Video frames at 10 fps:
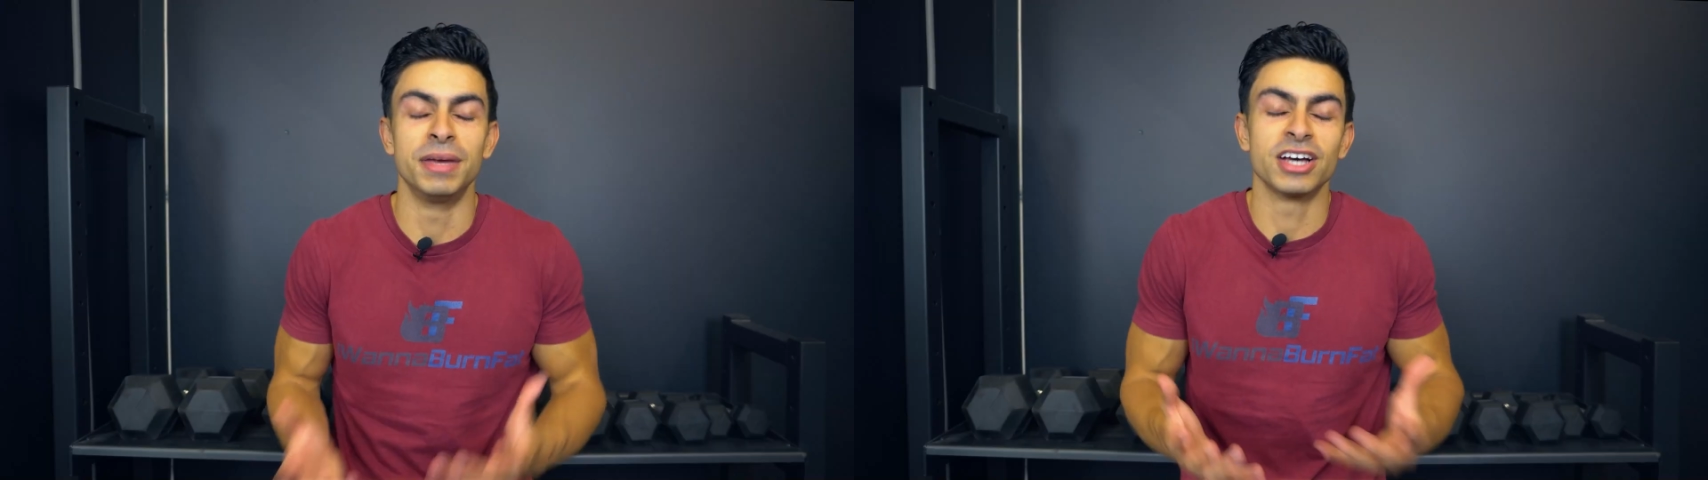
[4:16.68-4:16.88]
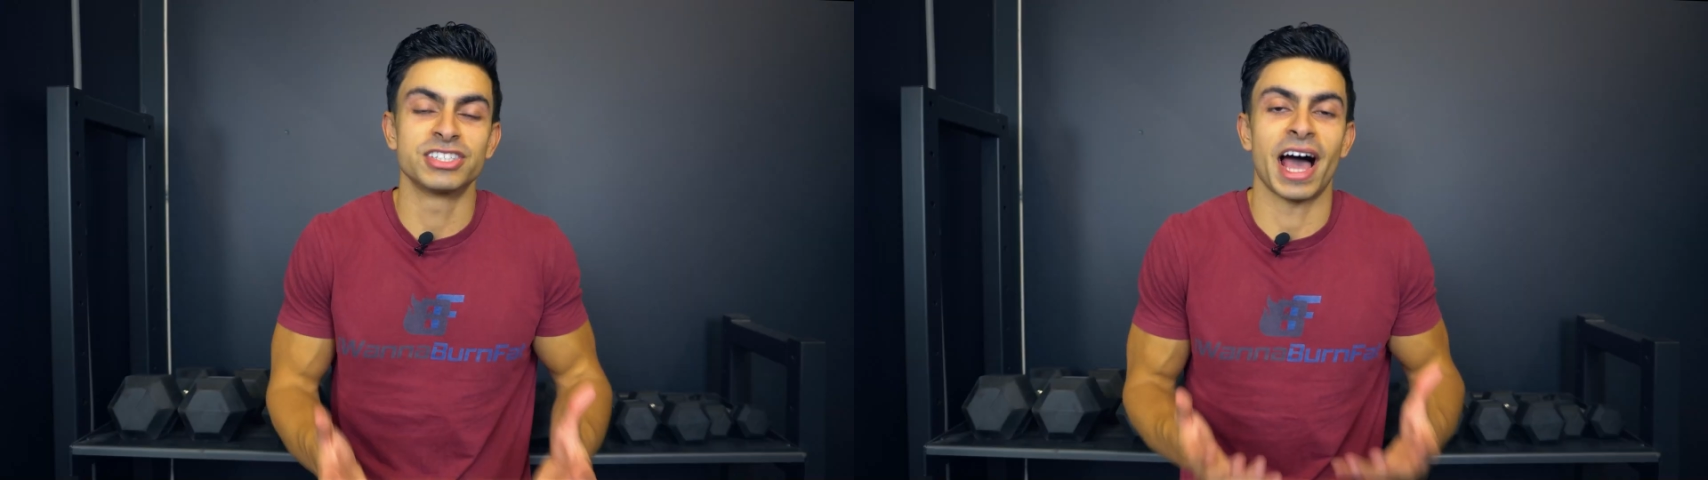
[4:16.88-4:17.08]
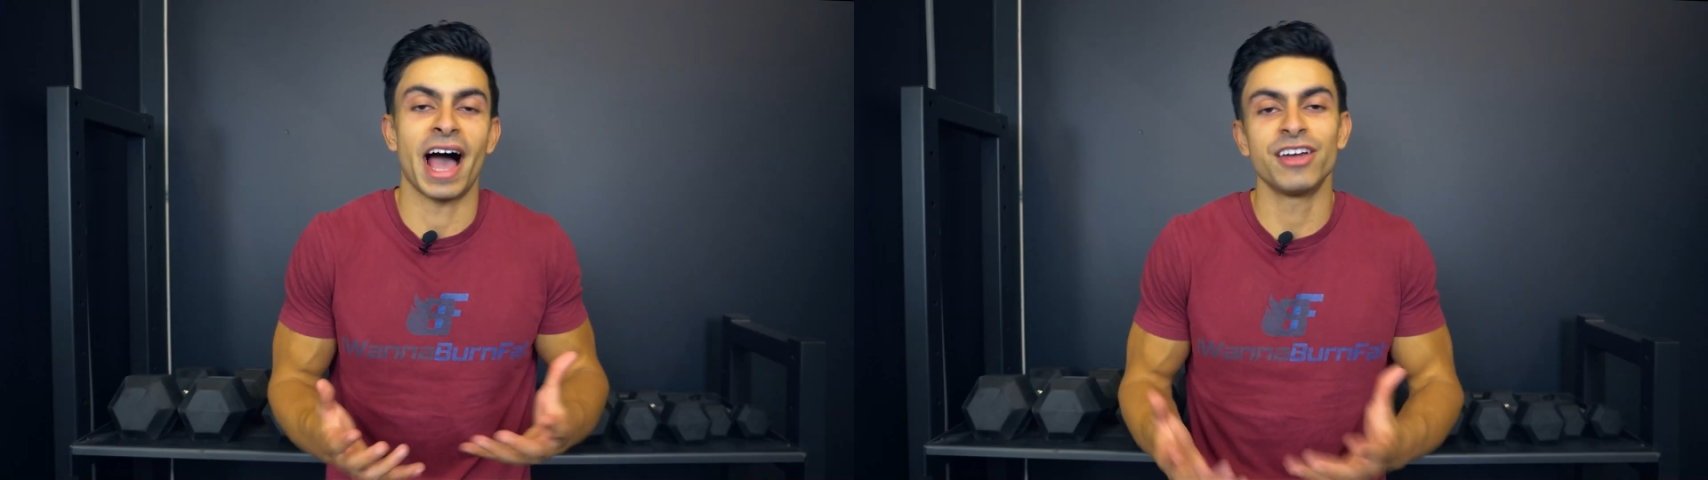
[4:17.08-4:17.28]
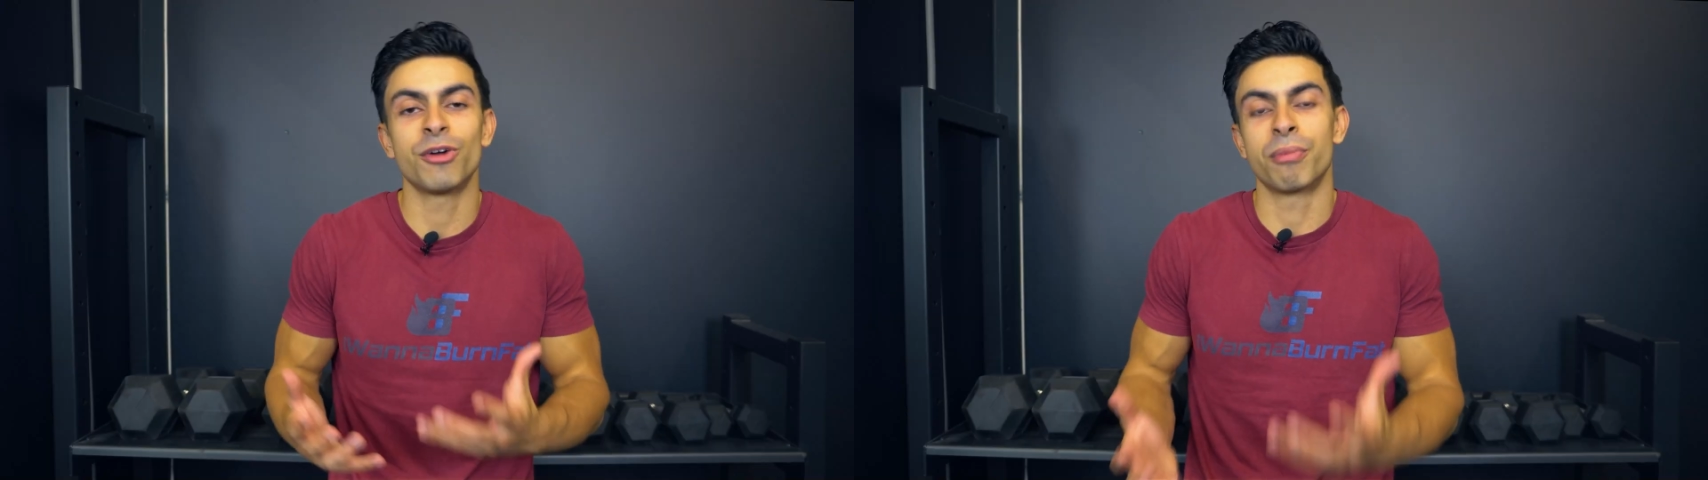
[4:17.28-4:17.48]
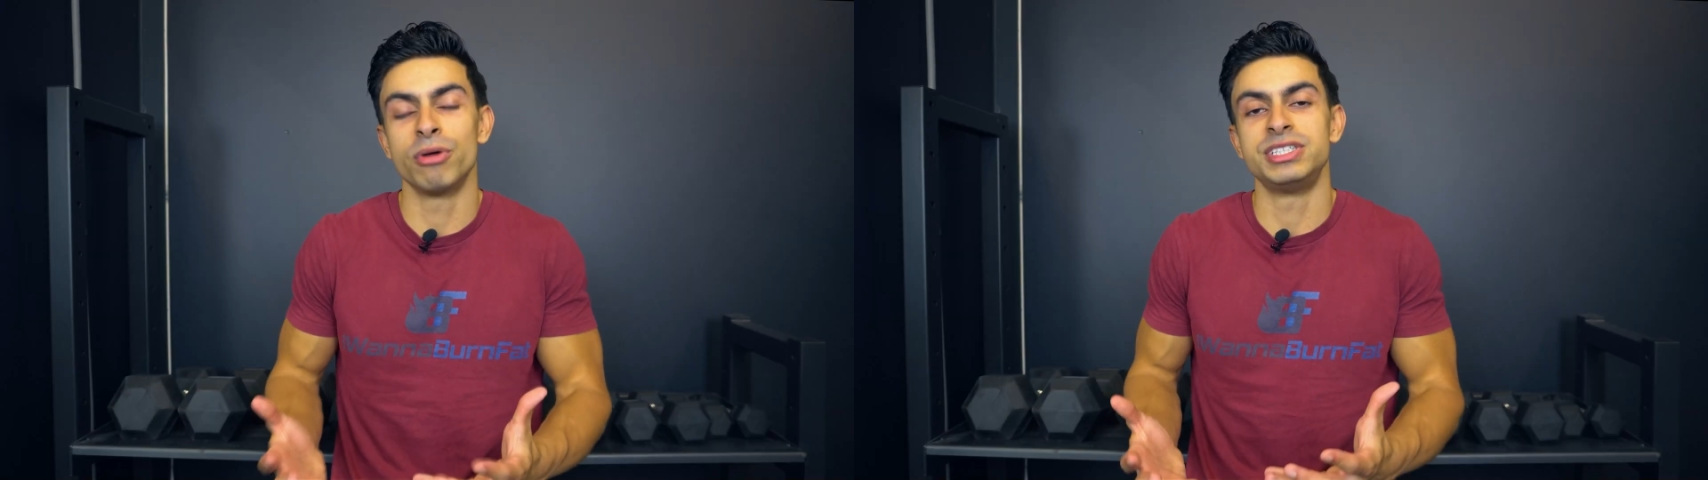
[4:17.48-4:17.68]
Because a higher
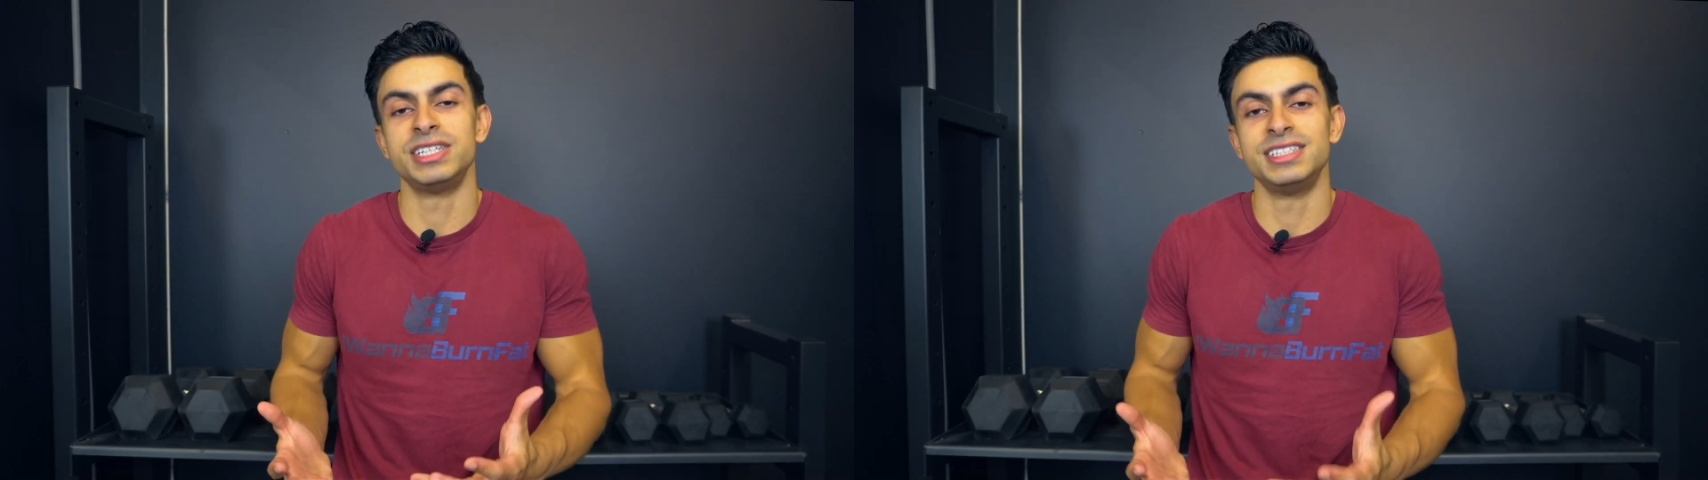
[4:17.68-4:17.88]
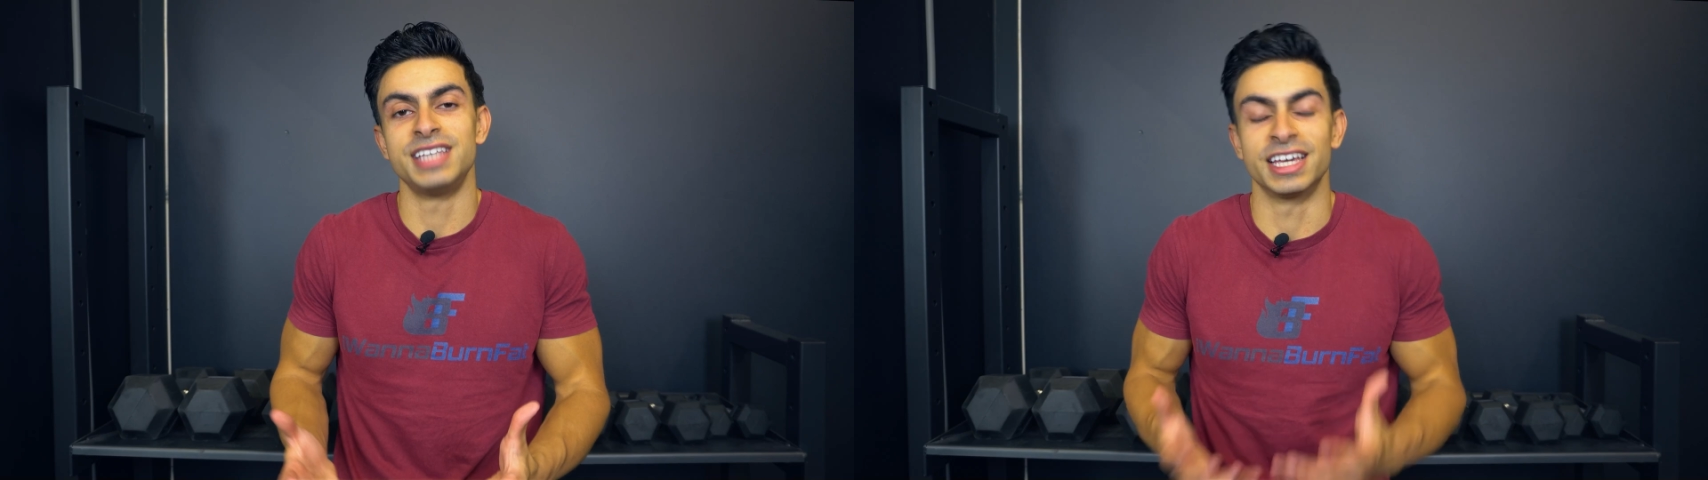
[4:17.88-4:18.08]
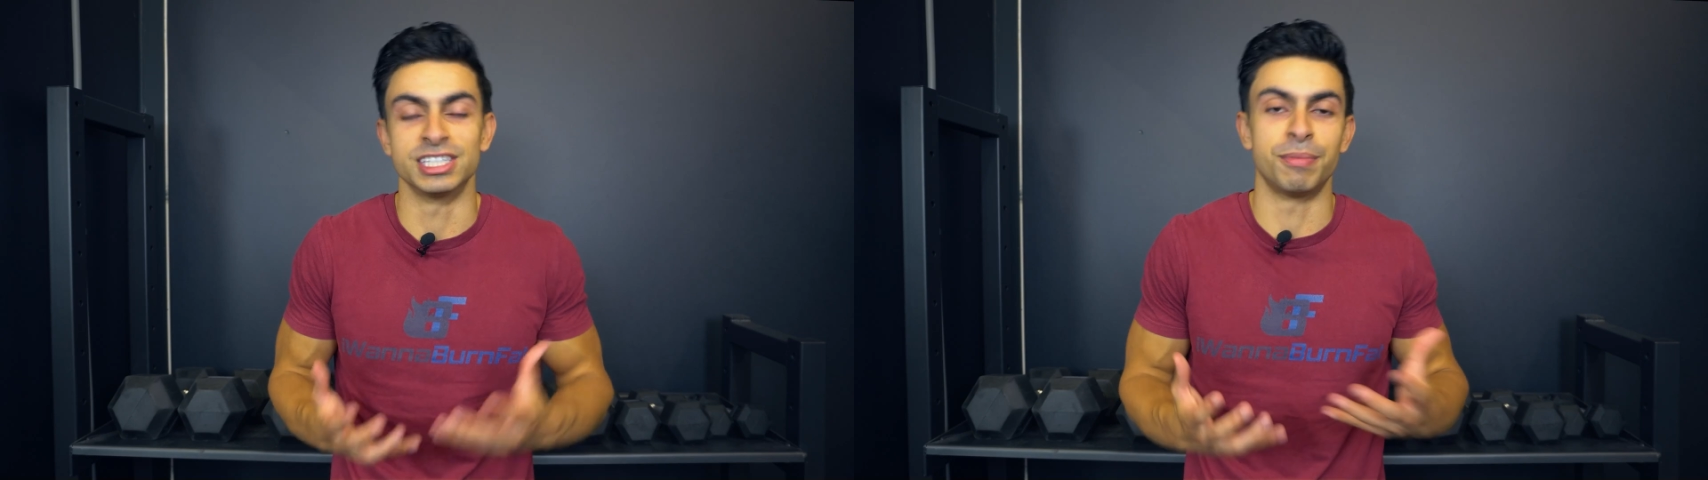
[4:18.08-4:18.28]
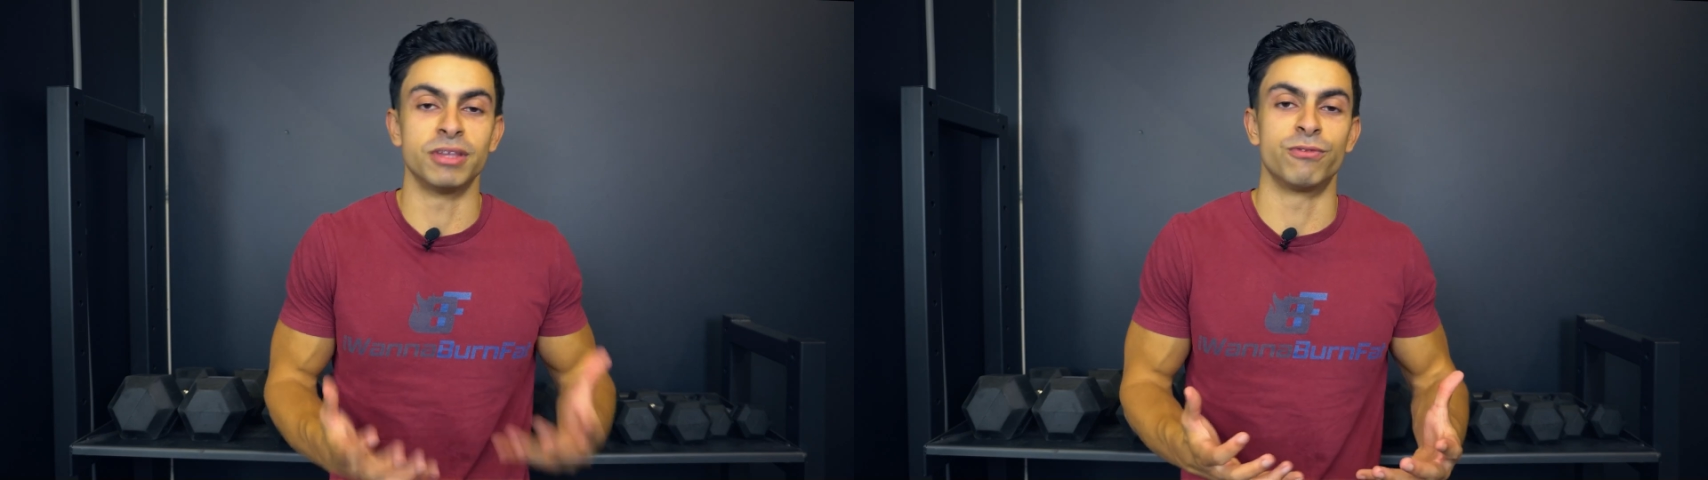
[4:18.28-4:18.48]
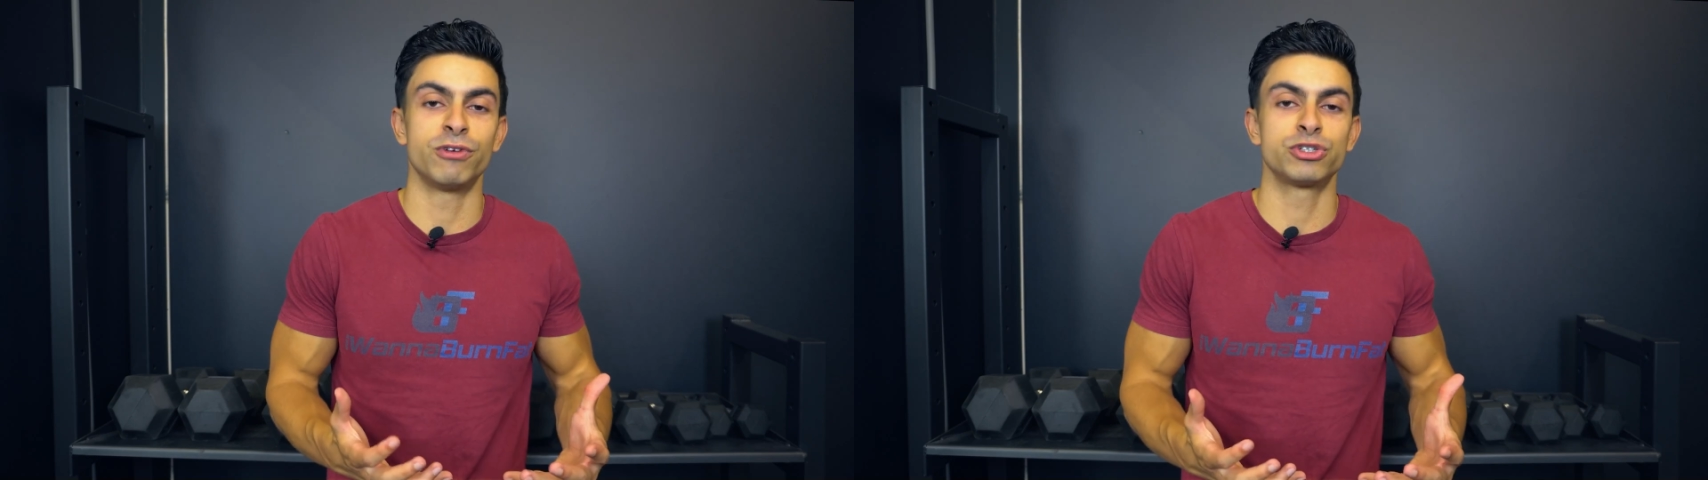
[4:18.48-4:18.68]
protein intake is
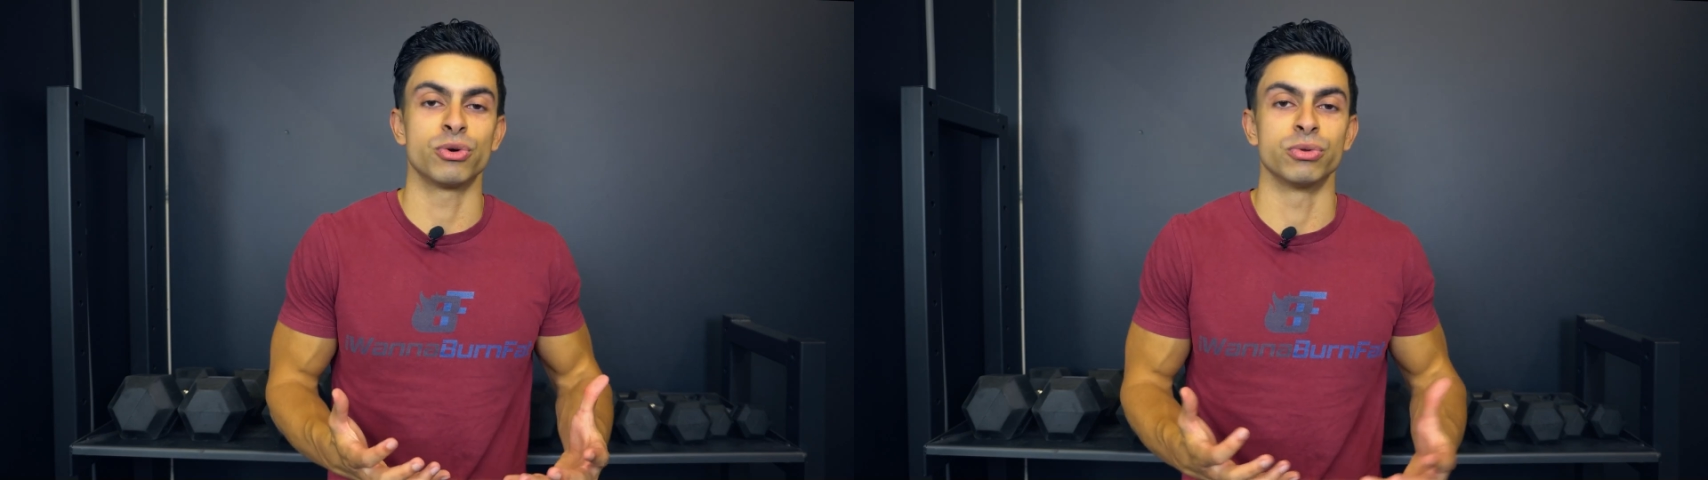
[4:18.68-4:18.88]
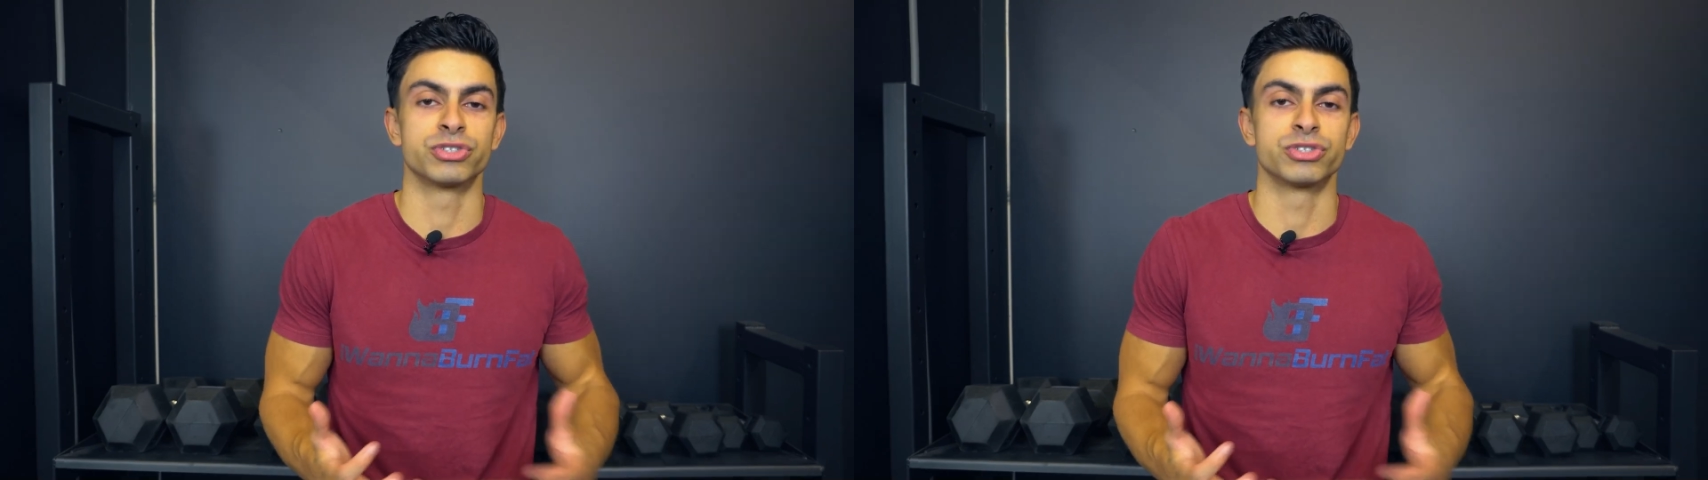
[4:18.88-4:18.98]
beneficial,